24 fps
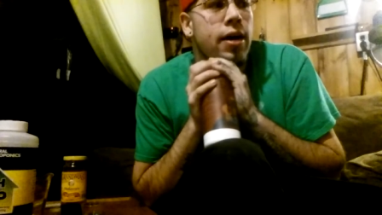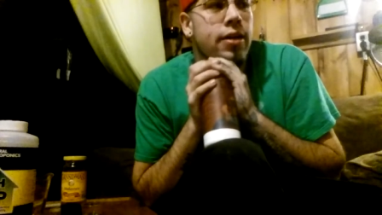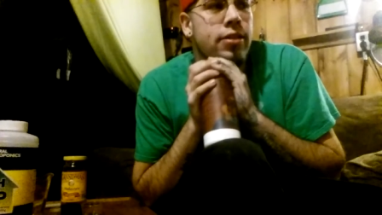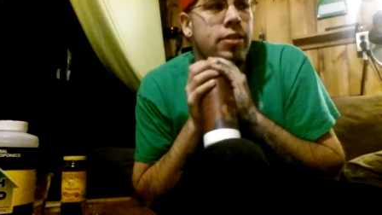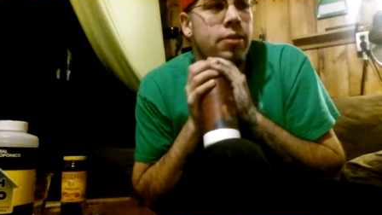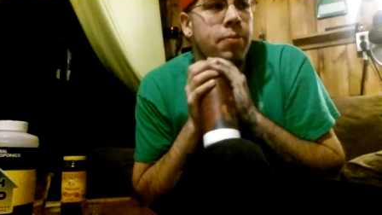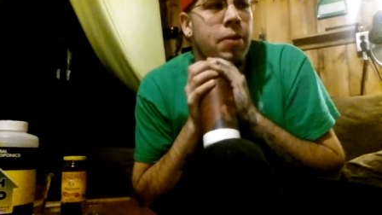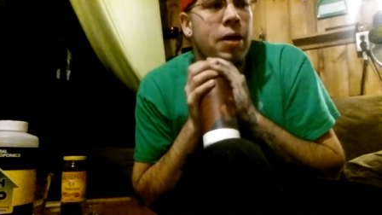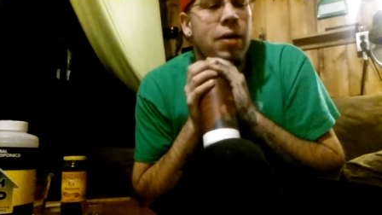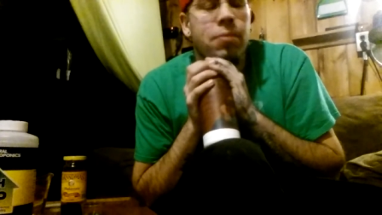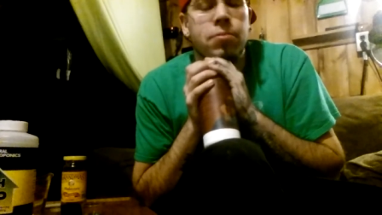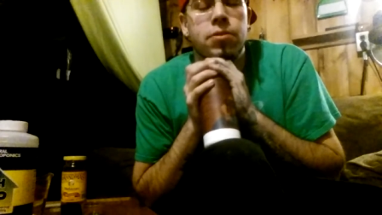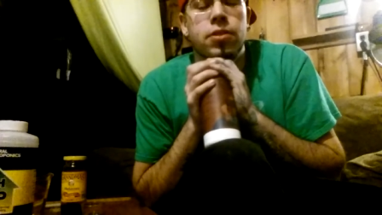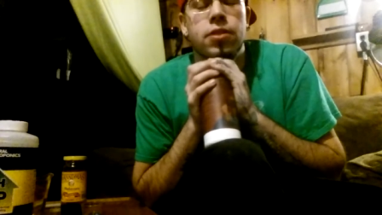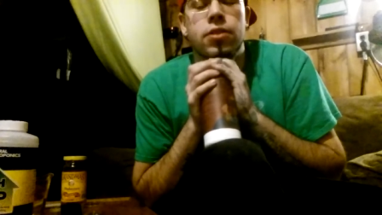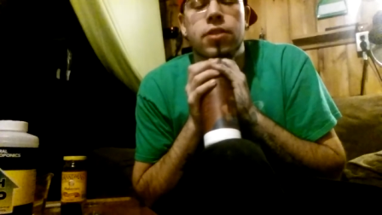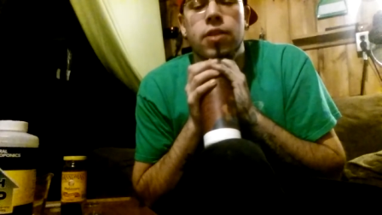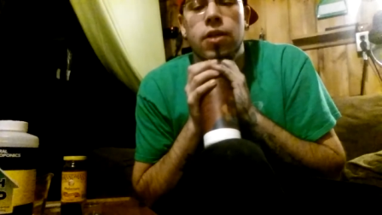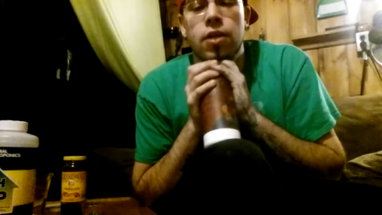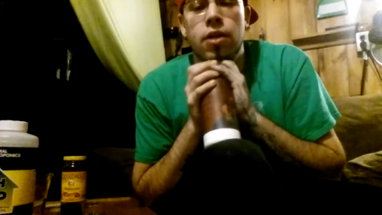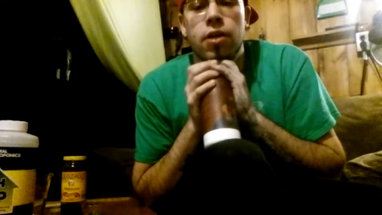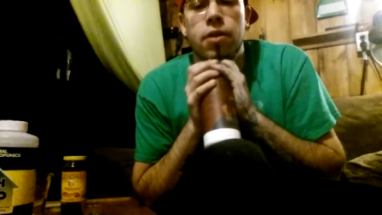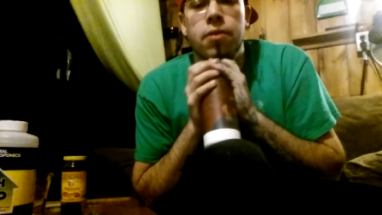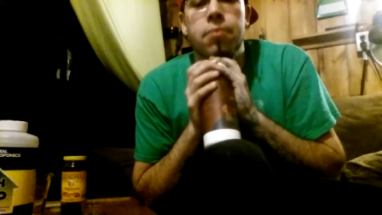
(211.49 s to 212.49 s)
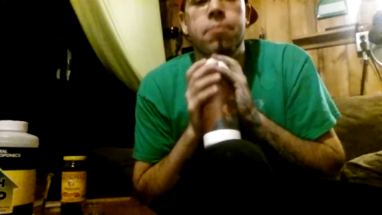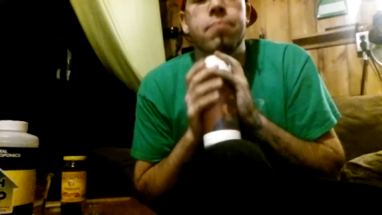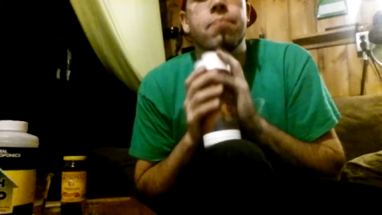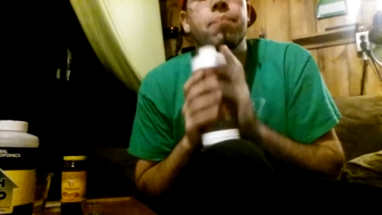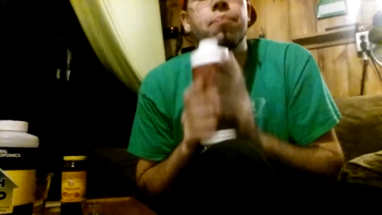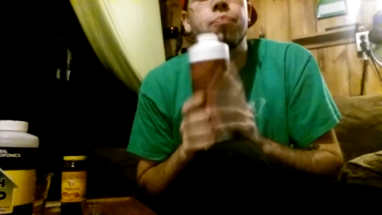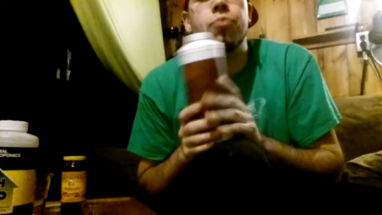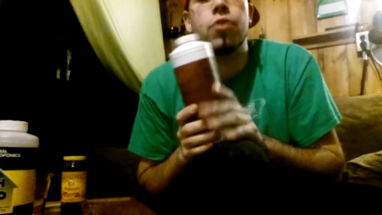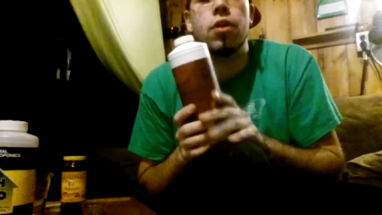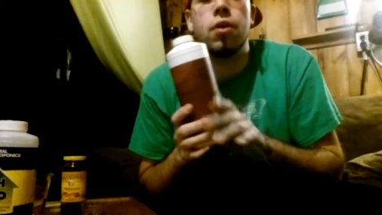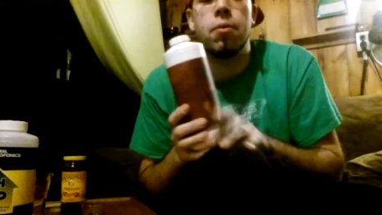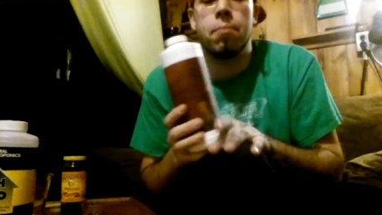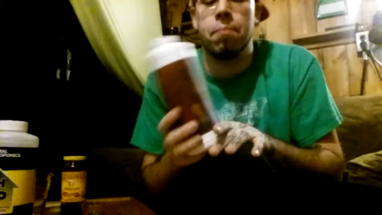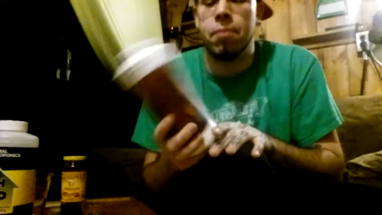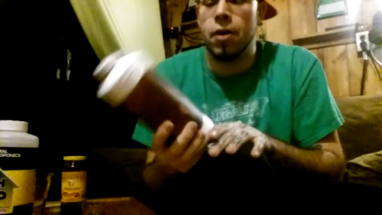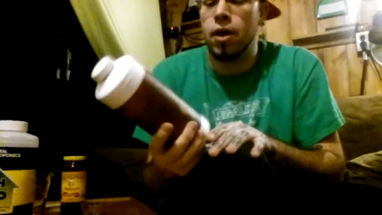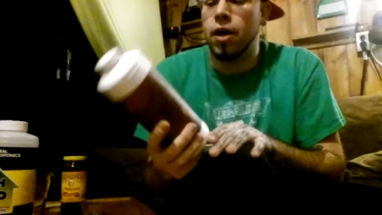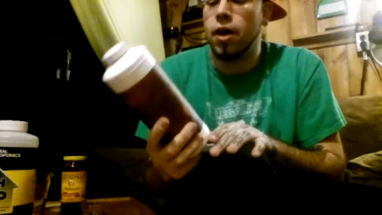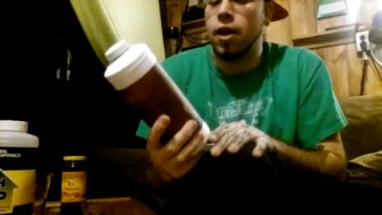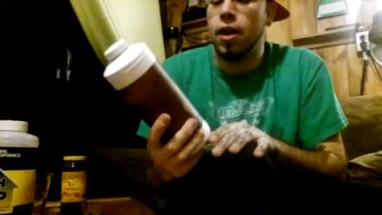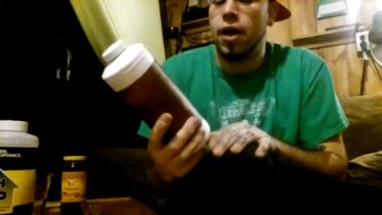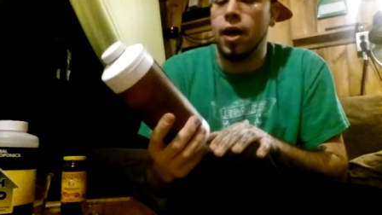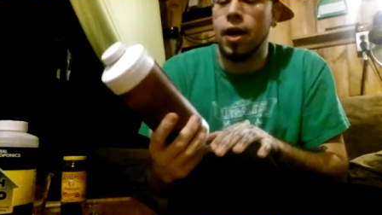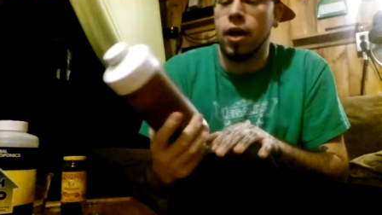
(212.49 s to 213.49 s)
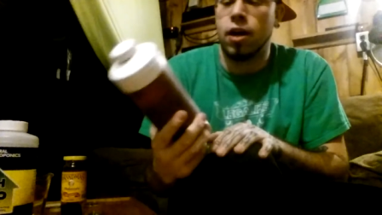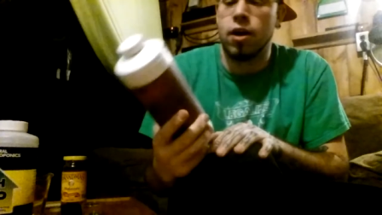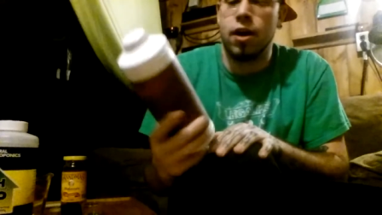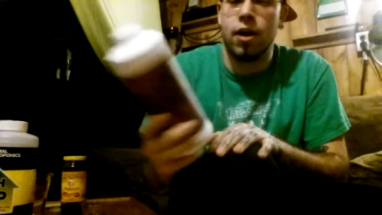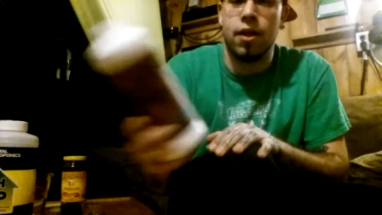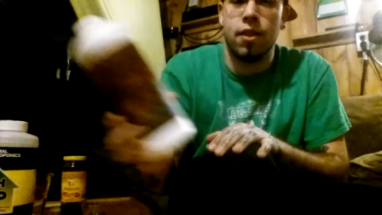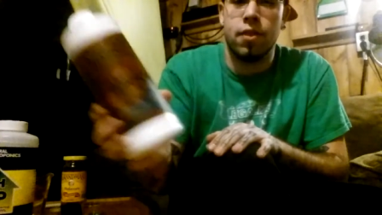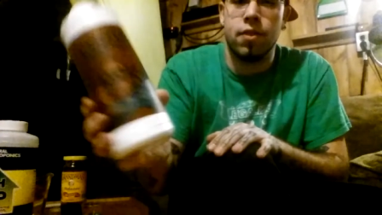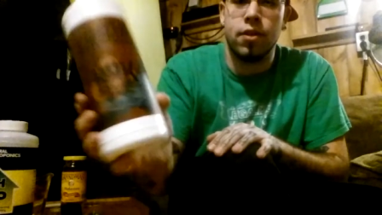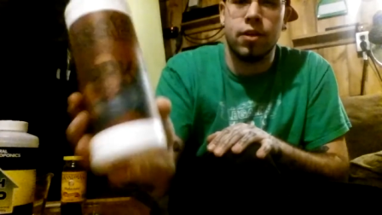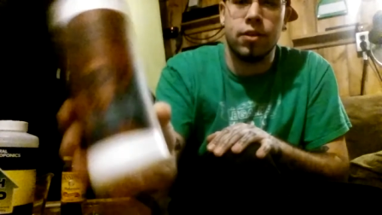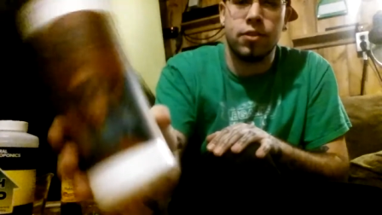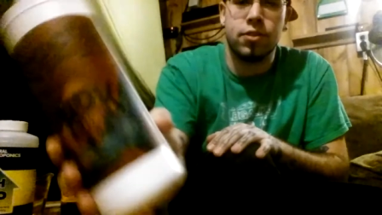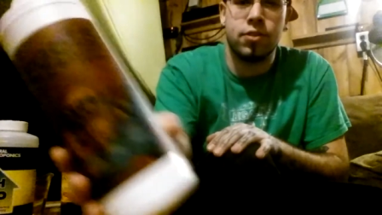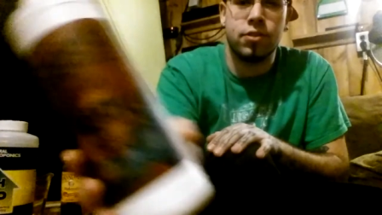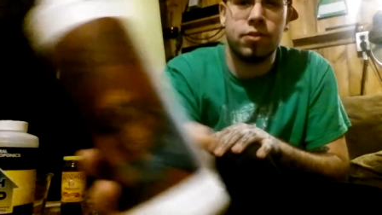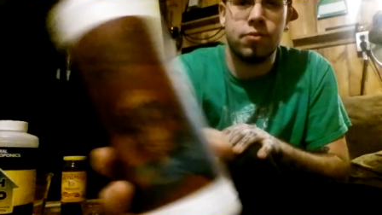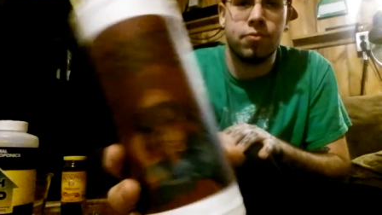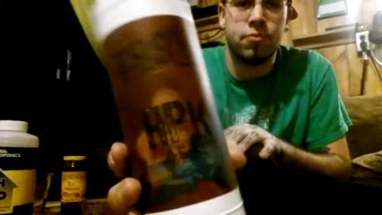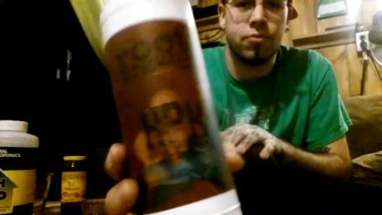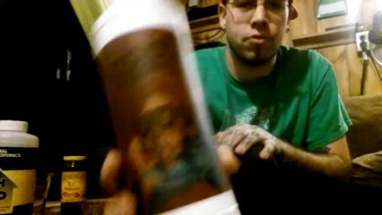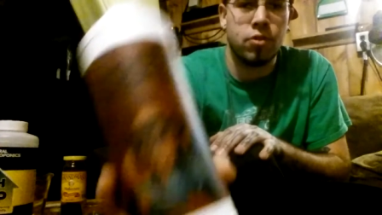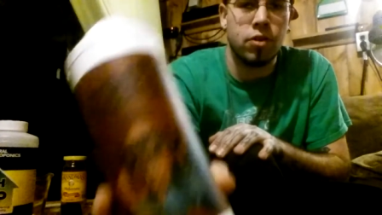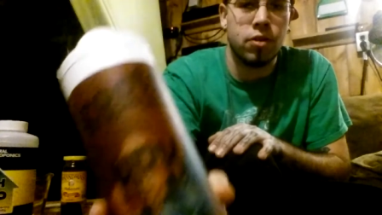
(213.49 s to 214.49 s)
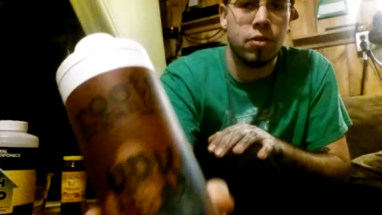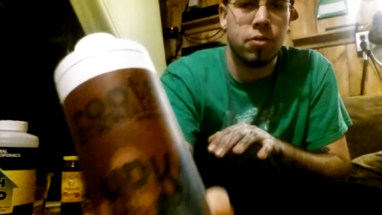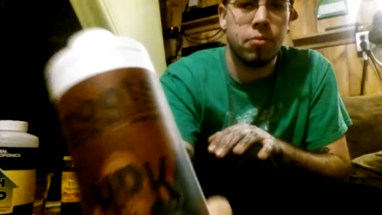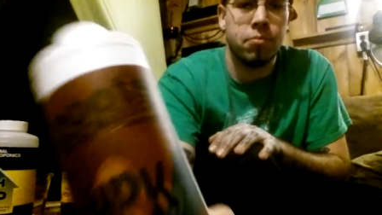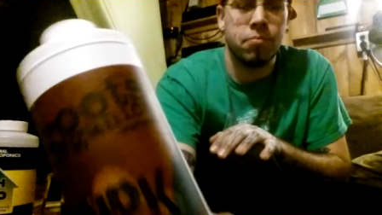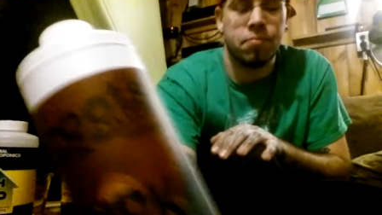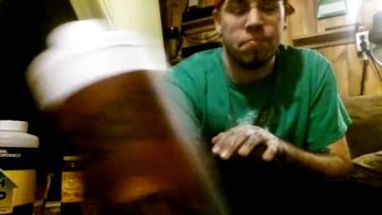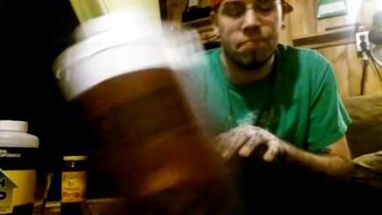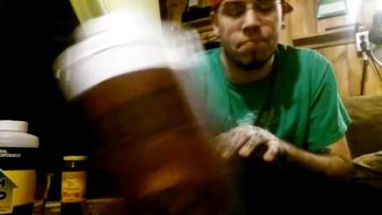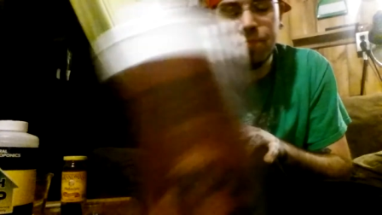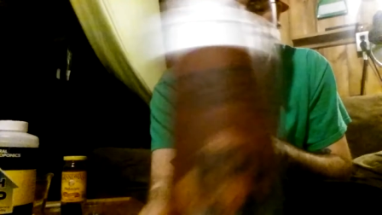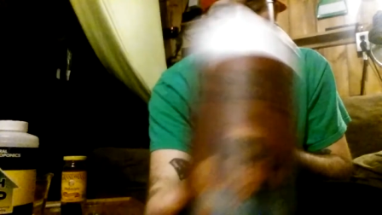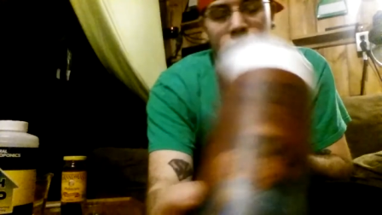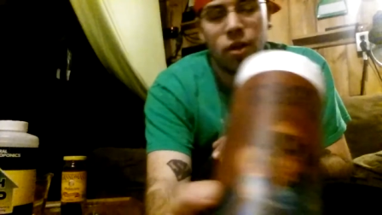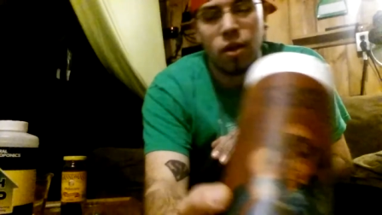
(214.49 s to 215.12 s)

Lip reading: some Epsom salt, but I got this from